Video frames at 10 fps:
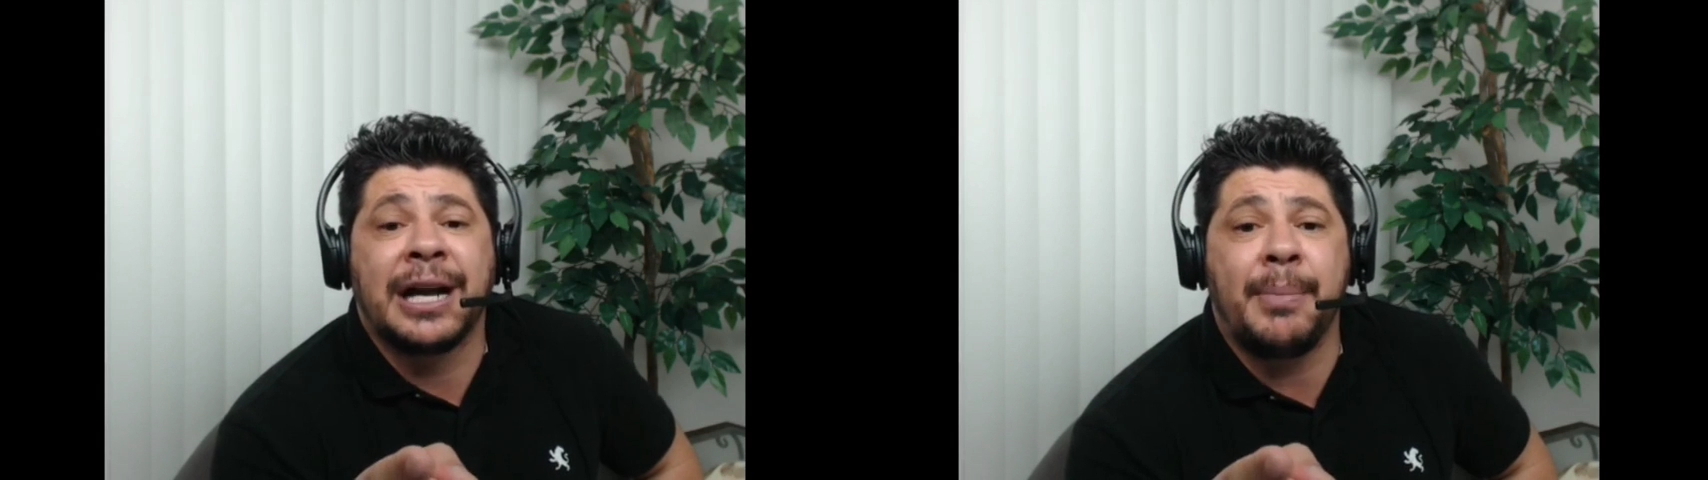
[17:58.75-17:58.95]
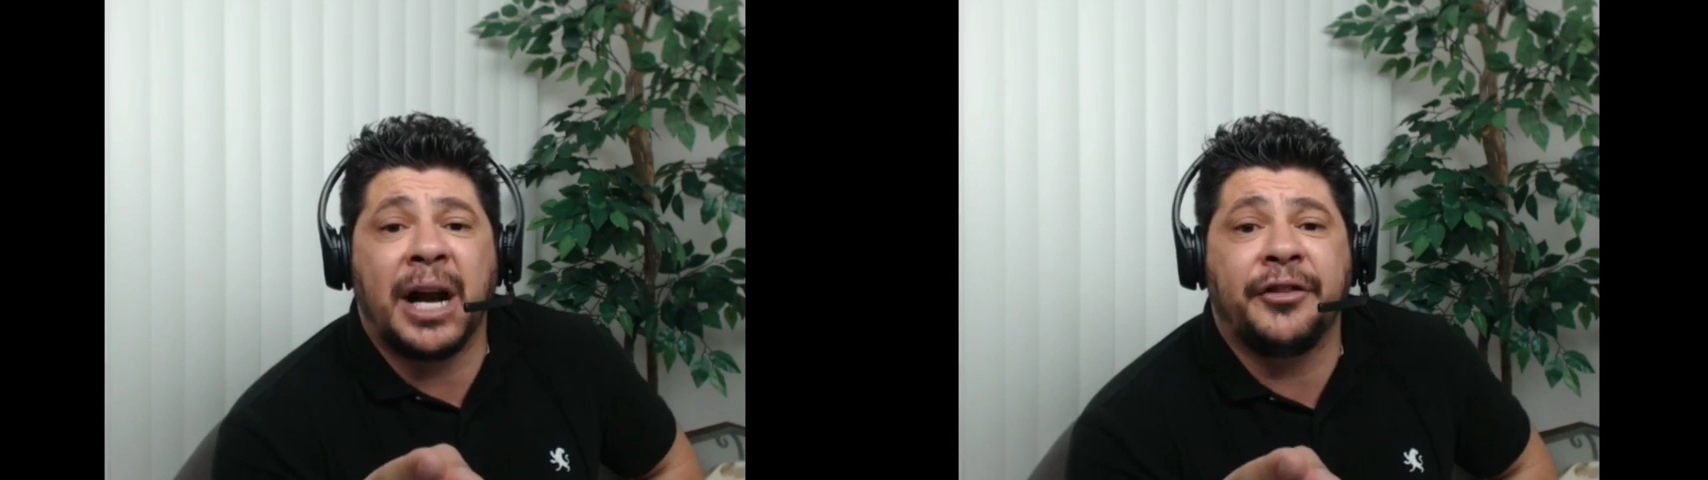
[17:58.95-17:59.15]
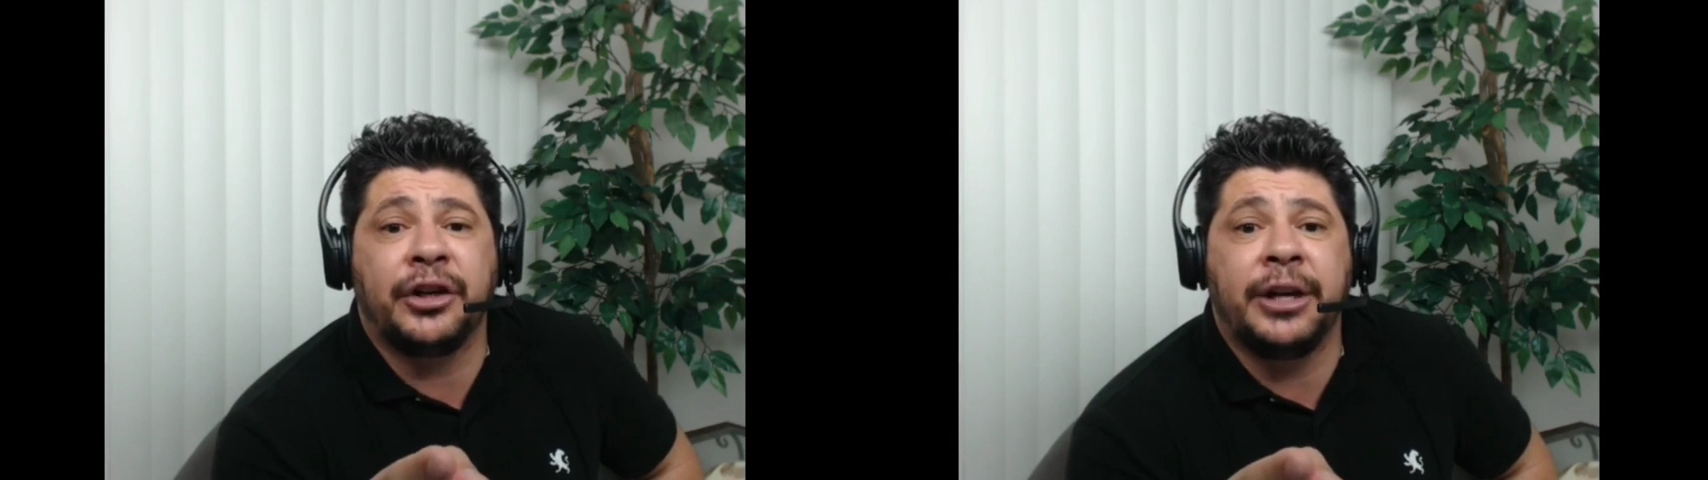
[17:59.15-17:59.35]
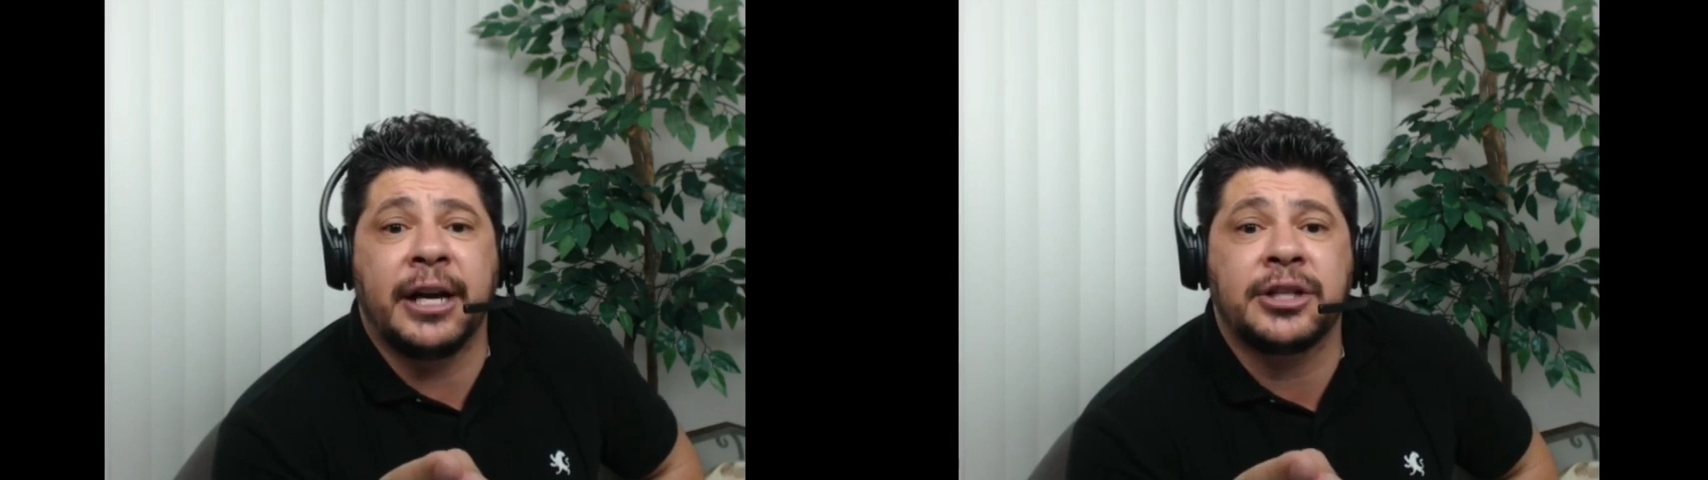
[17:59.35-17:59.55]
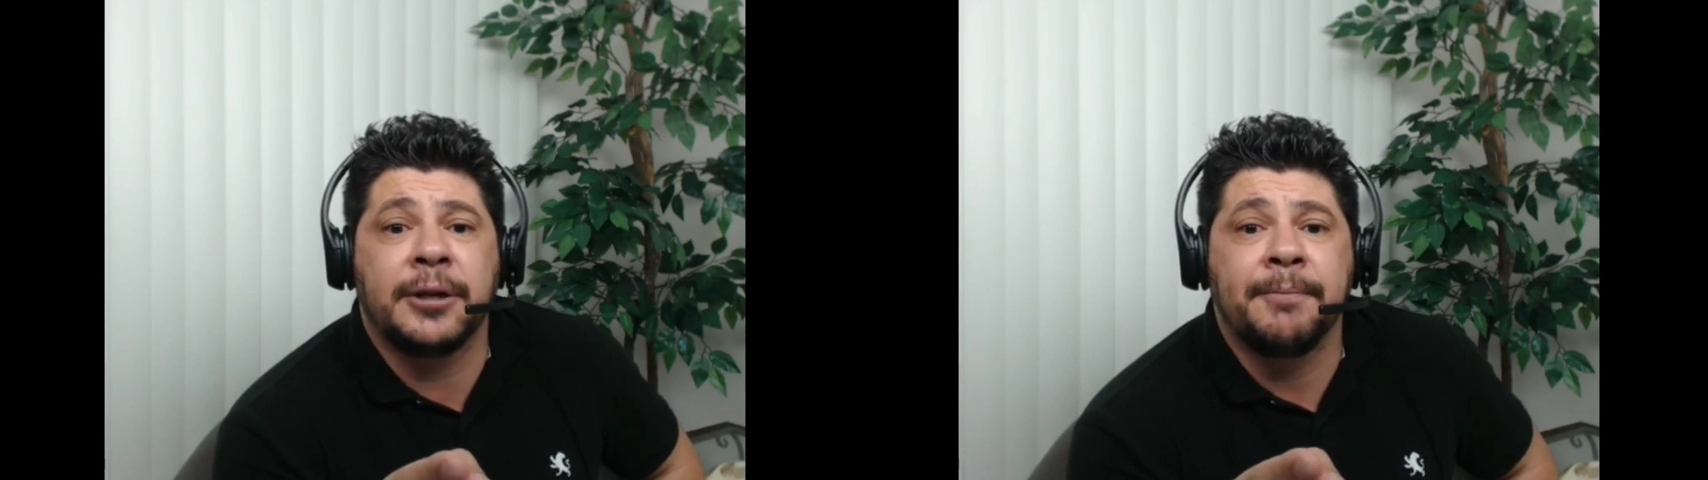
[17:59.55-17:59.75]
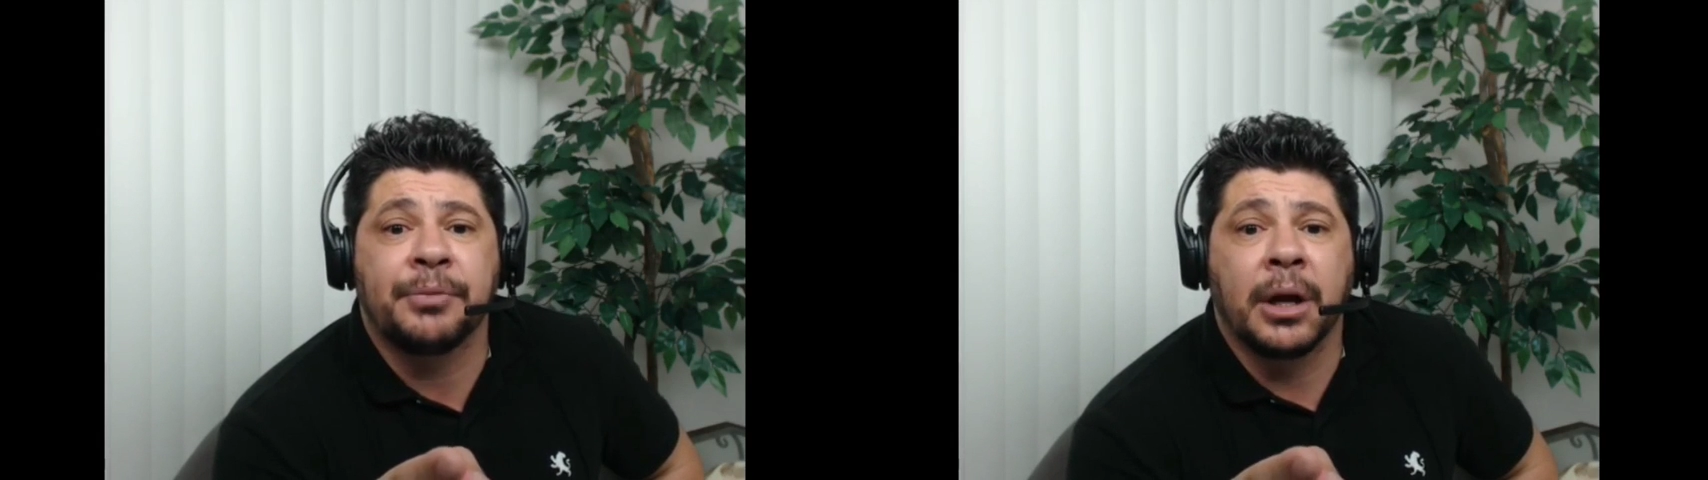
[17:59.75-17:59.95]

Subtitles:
Come out of your nest.